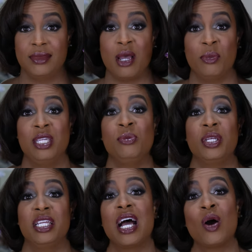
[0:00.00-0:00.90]
I'm
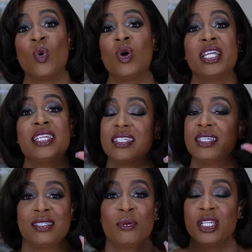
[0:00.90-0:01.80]
keeping it. I want it
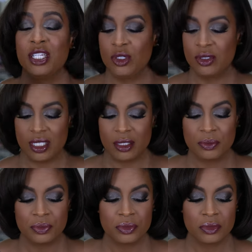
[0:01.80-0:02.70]
because I'm going to use it.
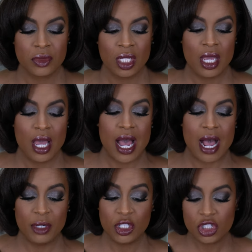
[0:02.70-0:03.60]

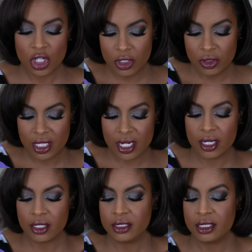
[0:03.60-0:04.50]
I'm going to show you the
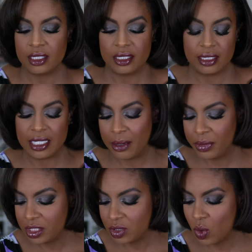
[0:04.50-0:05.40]
colors. This has not
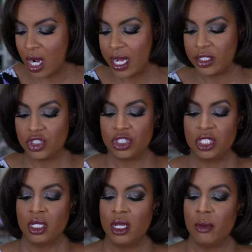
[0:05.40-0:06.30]
been
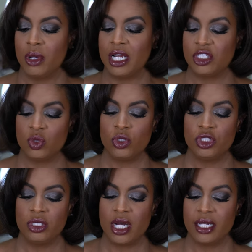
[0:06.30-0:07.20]
swatched, but I just
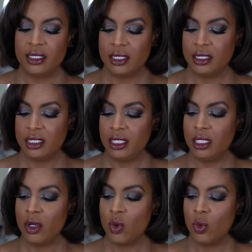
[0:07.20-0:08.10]
want you guys to
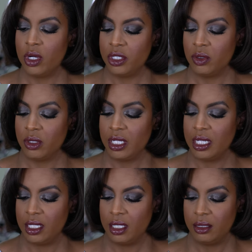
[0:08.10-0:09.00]
see what you are
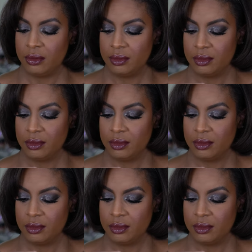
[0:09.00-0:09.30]
getting.